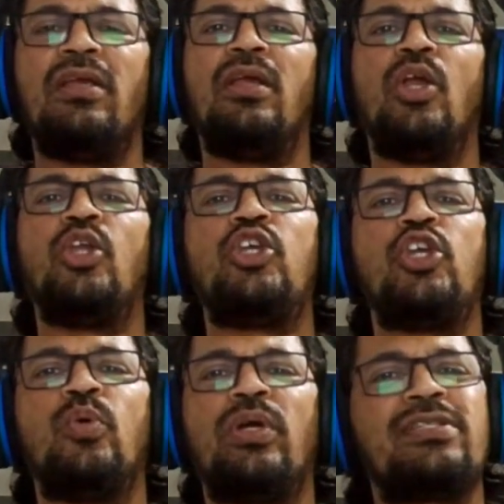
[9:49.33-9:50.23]

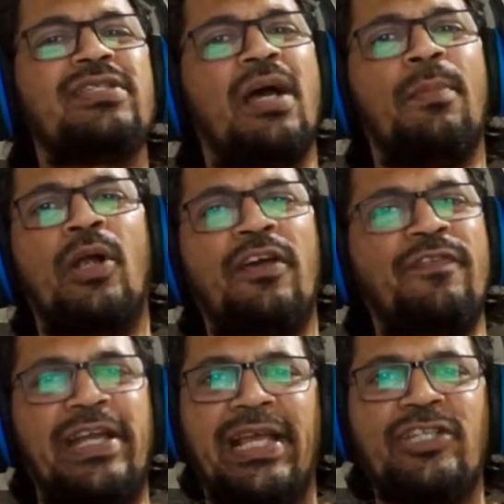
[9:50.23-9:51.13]
Q is the amount of
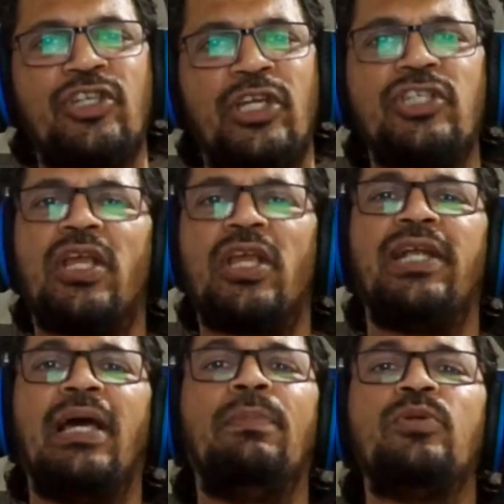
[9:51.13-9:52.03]
heat exchange, and
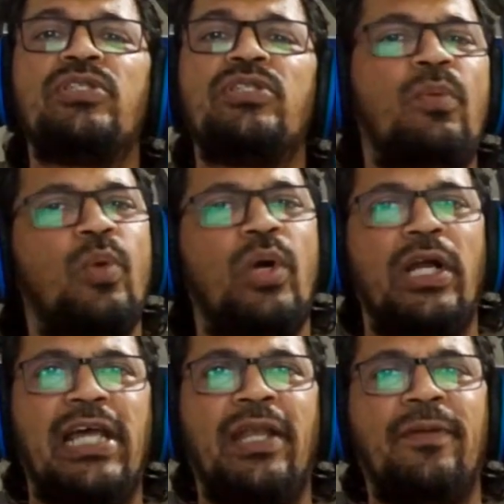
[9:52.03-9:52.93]
W is the work
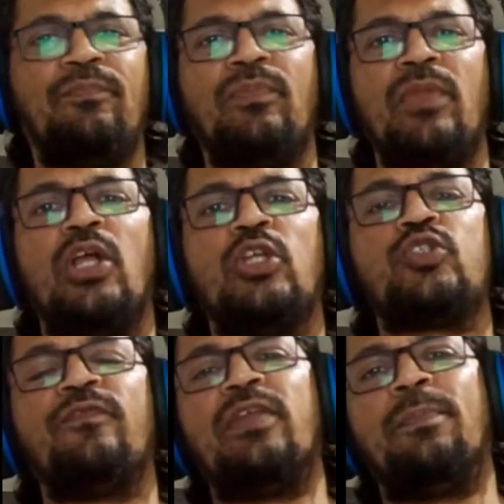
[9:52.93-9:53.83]
done. So
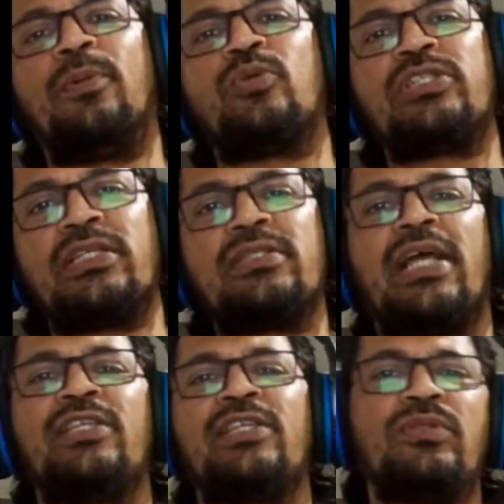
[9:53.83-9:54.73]
if the process is
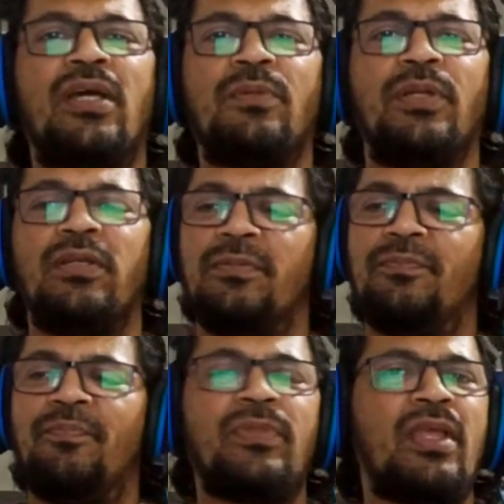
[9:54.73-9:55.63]
isothermal,
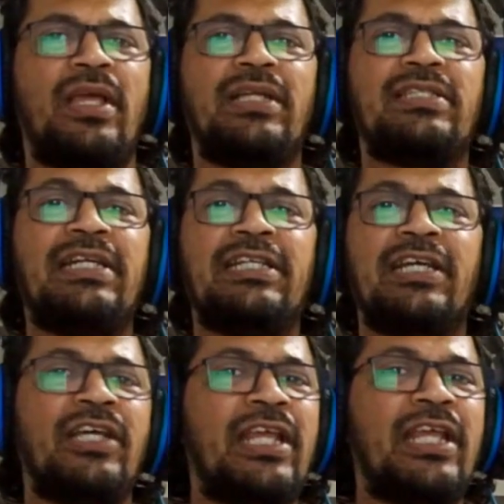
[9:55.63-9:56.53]
its
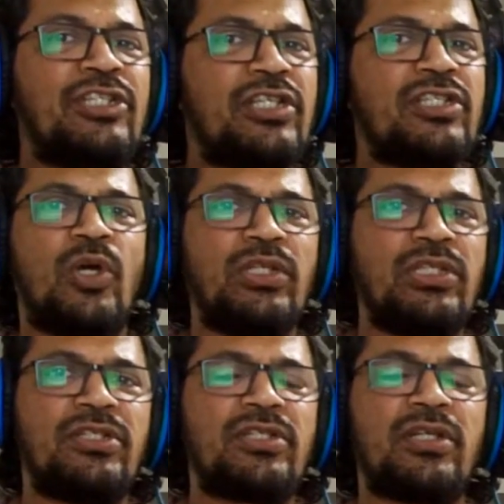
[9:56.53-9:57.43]
internal energy is
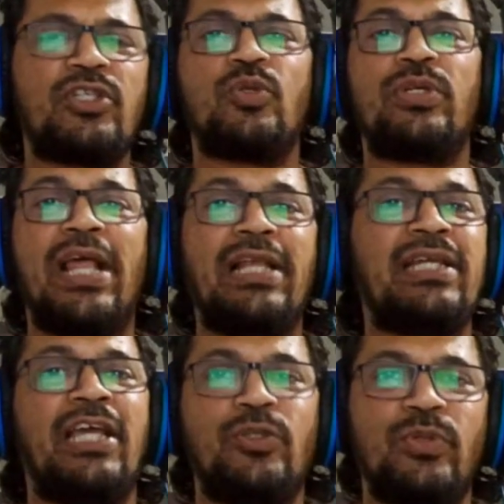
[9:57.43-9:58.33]
constant, so delta
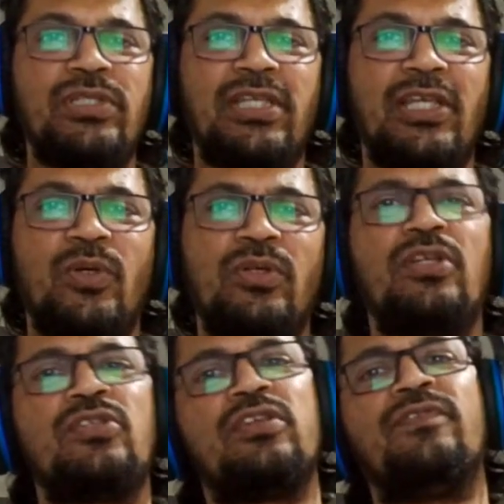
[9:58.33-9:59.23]
U is 0.
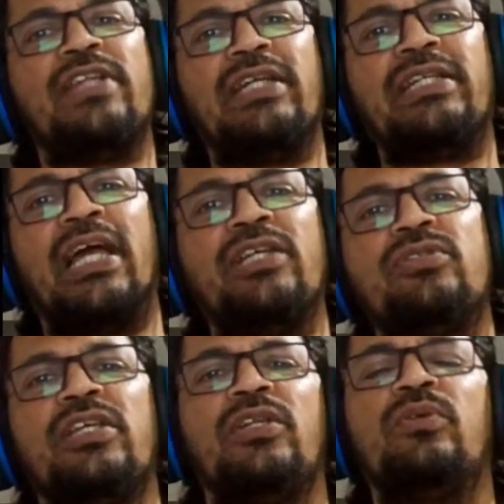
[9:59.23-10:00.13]
So if delta U is
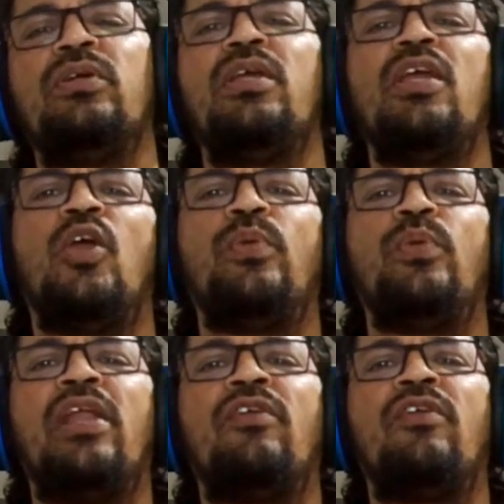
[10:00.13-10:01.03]
0, we
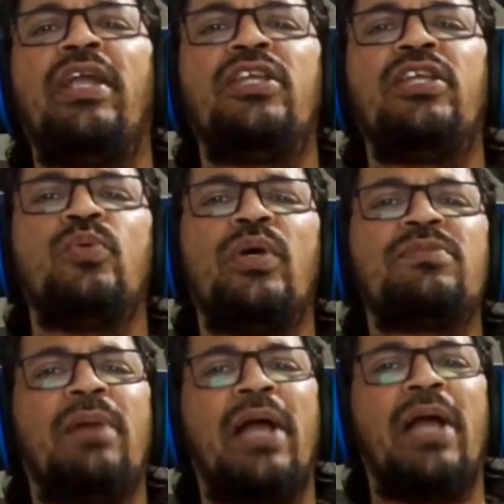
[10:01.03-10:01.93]
can write Q as
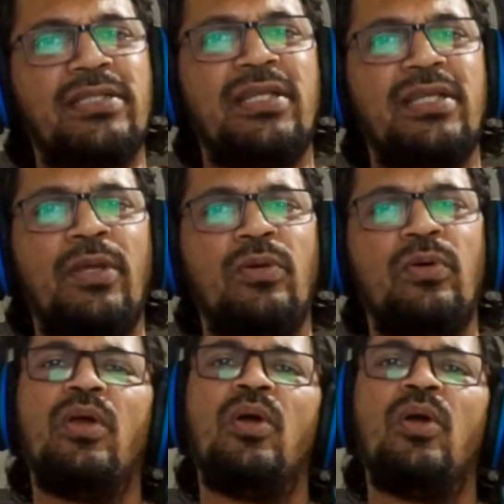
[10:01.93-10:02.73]
minus W or